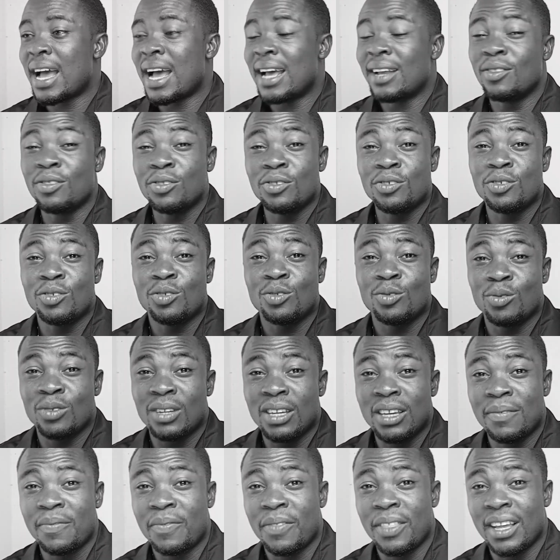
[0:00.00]
I don't used to
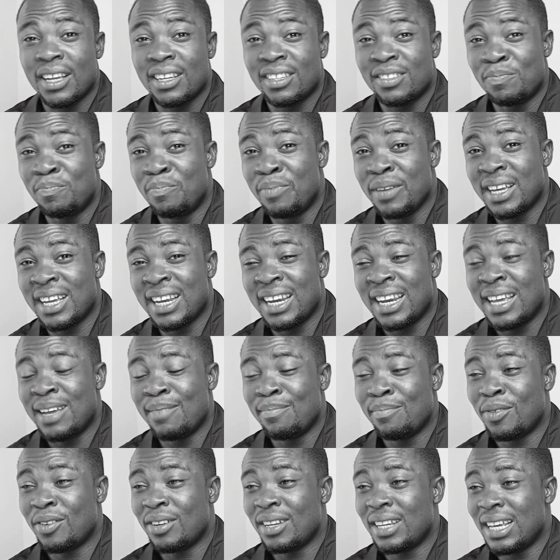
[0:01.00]
give things big
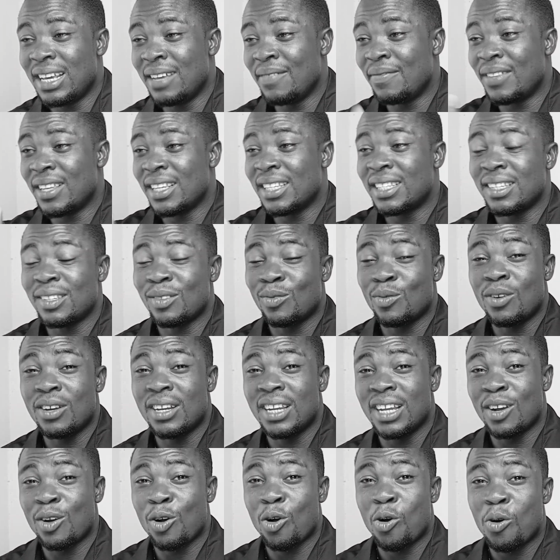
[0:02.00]
name, but if this is what
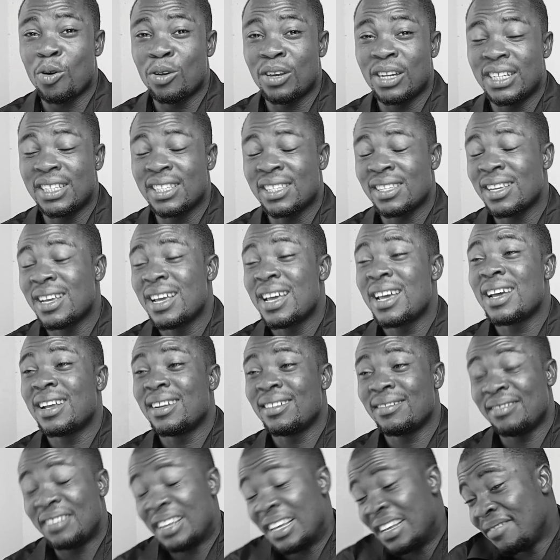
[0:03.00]
they call it,
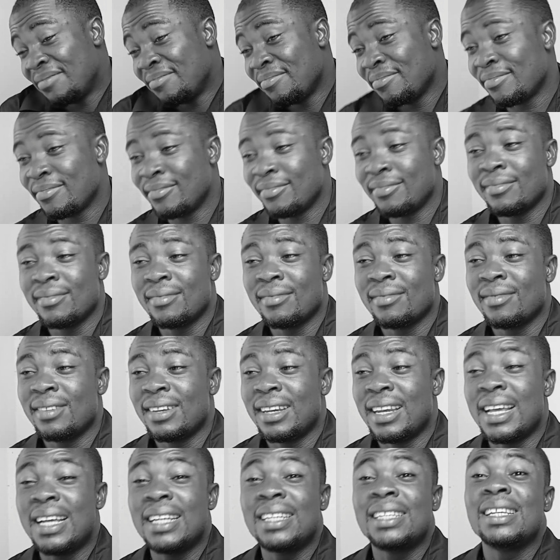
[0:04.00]
then
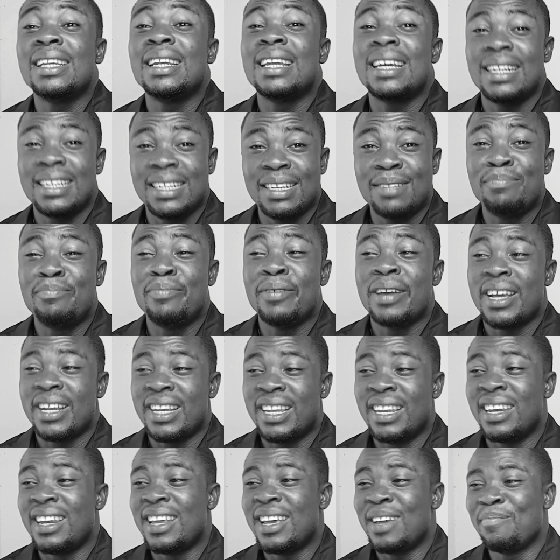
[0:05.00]
let it bear
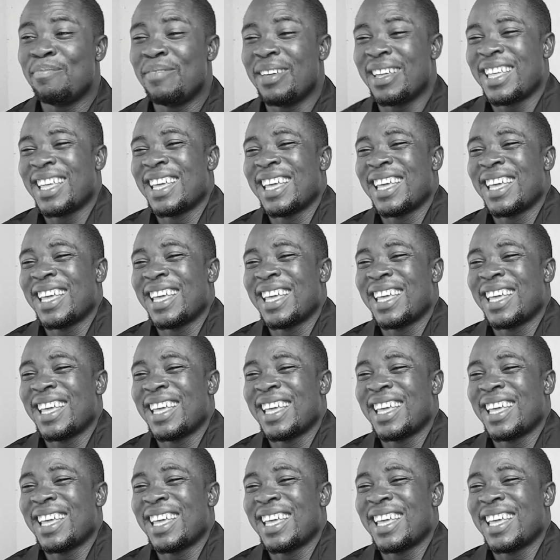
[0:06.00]
the name.